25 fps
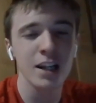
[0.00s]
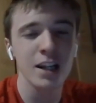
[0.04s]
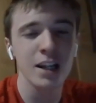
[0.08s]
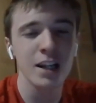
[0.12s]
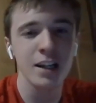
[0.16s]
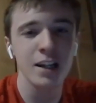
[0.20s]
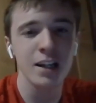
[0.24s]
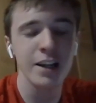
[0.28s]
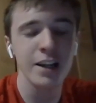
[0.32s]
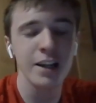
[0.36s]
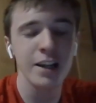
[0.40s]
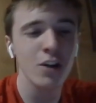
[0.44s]

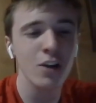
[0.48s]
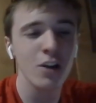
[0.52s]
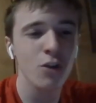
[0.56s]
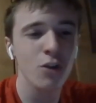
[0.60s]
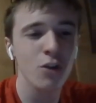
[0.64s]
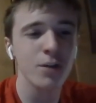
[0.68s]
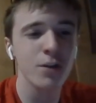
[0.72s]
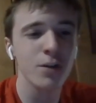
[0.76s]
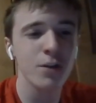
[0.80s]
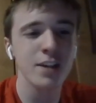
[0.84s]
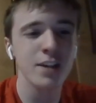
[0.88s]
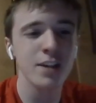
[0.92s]

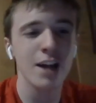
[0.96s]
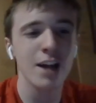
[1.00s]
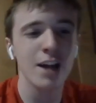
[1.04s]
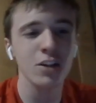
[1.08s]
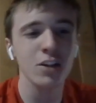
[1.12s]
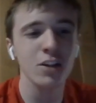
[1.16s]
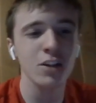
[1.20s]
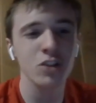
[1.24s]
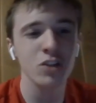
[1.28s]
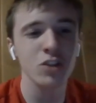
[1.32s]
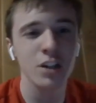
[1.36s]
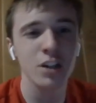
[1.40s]
Lindelof and
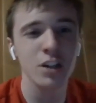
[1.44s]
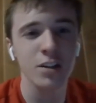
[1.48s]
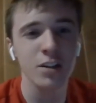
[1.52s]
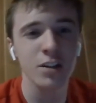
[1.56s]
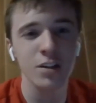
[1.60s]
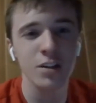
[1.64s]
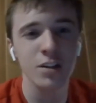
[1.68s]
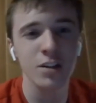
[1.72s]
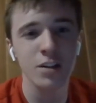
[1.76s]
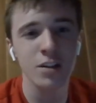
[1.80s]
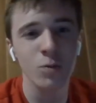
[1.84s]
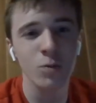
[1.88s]
Danielson
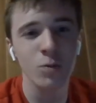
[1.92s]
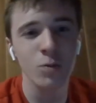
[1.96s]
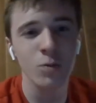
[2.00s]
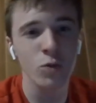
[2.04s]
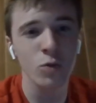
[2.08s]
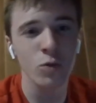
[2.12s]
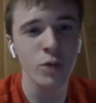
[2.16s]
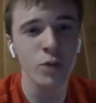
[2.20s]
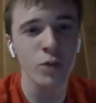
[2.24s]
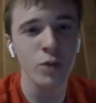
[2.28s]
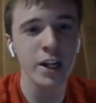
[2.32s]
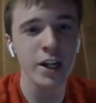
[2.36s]
were
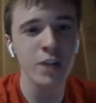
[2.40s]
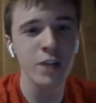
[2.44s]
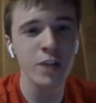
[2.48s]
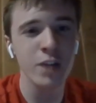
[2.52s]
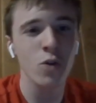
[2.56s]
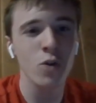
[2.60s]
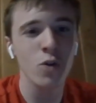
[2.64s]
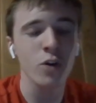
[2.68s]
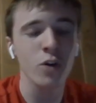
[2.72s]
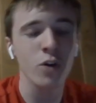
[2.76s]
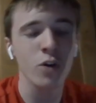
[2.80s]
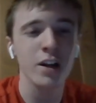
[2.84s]
really
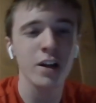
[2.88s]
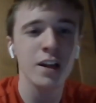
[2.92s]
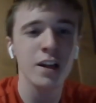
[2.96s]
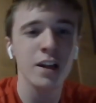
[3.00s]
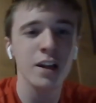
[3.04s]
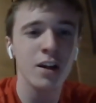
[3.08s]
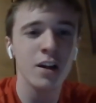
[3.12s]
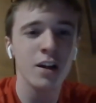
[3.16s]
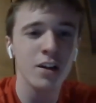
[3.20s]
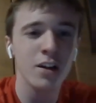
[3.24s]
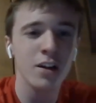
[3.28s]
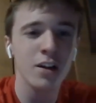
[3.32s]
good.
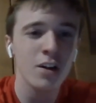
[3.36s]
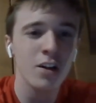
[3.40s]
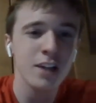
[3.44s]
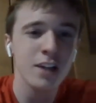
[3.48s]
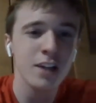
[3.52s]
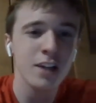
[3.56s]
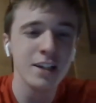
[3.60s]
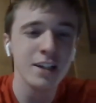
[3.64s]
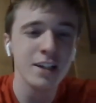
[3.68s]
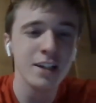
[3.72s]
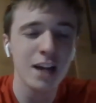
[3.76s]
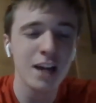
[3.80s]
I
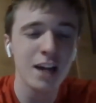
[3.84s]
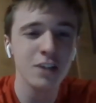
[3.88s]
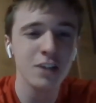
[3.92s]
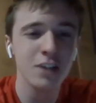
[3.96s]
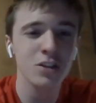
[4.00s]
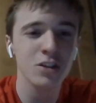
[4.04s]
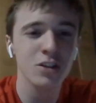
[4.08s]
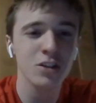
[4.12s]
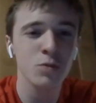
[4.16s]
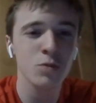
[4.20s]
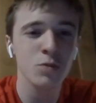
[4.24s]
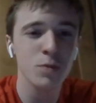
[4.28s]
think
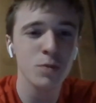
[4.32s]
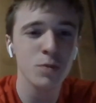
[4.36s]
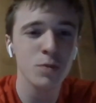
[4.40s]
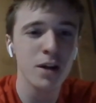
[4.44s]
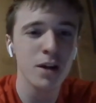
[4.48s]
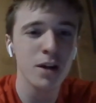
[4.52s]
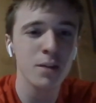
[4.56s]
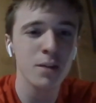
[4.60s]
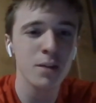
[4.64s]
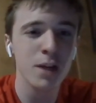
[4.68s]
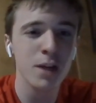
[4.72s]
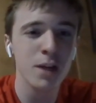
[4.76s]
Danielson was
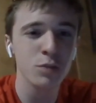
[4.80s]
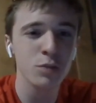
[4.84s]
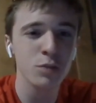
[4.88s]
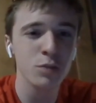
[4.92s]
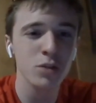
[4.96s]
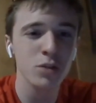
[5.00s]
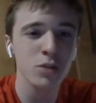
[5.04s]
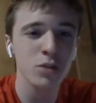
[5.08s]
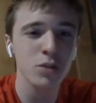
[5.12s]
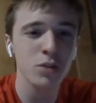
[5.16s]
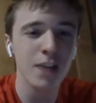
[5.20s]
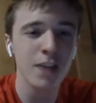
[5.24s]
man of the match,
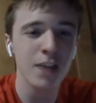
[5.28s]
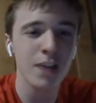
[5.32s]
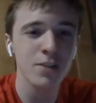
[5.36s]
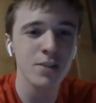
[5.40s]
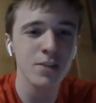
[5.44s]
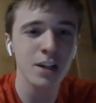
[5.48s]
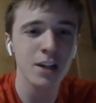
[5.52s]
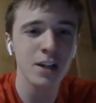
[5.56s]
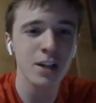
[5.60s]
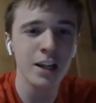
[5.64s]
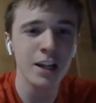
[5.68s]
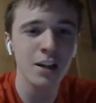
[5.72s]
but they gave it
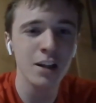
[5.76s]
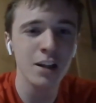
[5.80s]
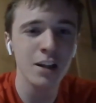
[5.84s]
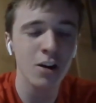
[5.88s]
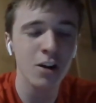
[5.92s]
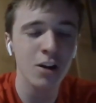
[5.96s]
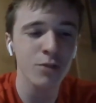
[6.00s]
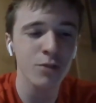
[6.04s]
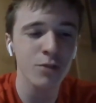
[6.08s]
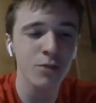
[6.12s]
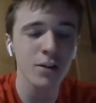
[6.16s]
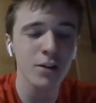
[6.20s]
to Lindelof.